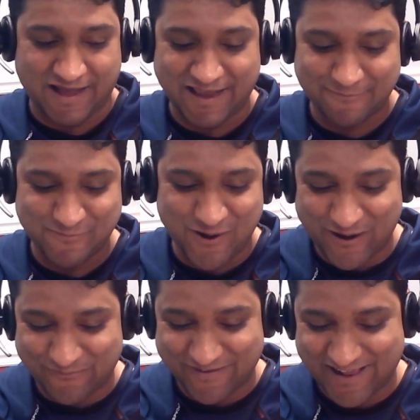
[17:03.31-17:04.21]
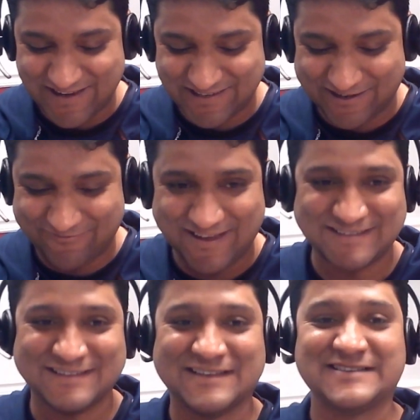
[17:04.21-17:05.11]
I am not a financial
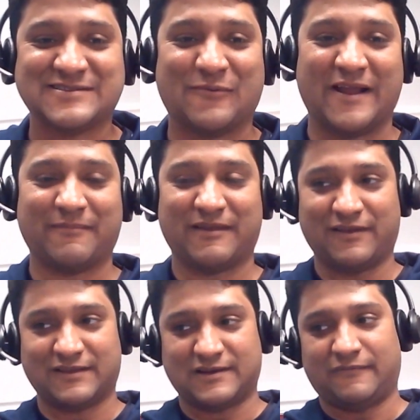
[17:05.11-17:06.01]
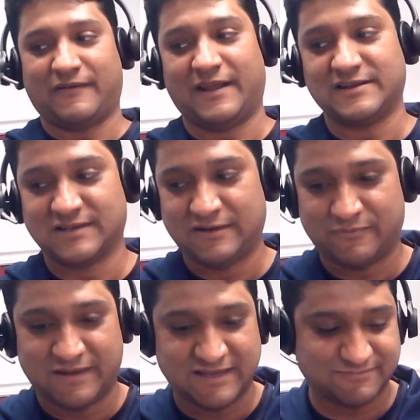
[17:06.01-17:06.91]
advisor, so what I'm giving you is not financial
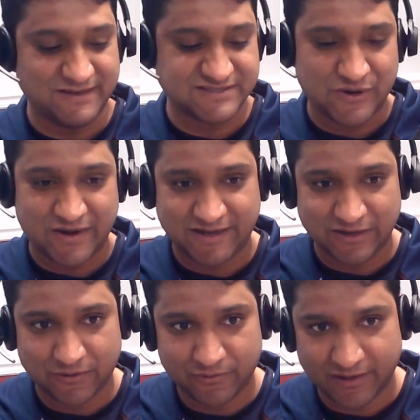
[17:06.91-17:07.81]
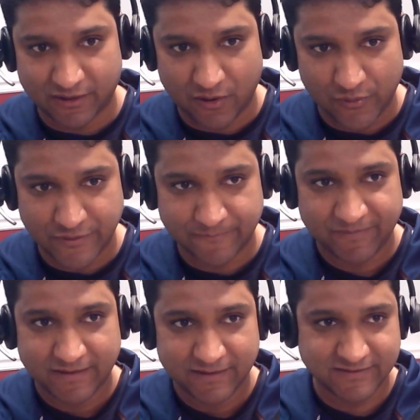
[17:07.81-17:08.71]
advice. Please go ahead and go do your own
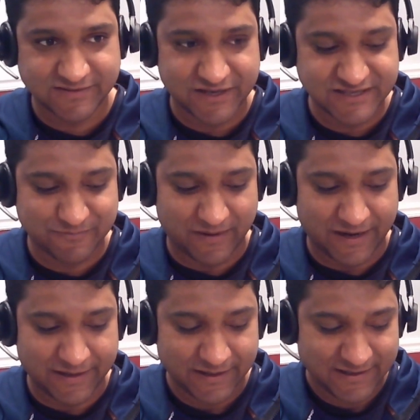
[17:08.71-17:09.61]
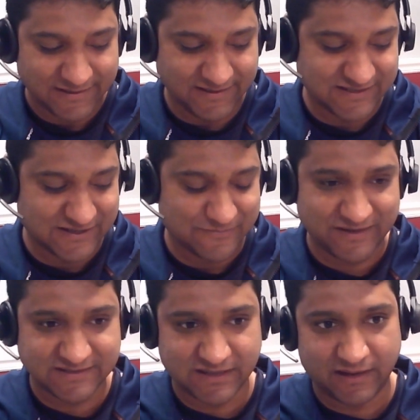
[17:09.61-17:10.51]
research. But these are
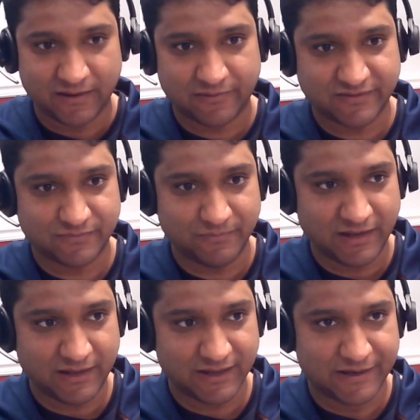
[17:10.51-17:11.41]
companies that interest me.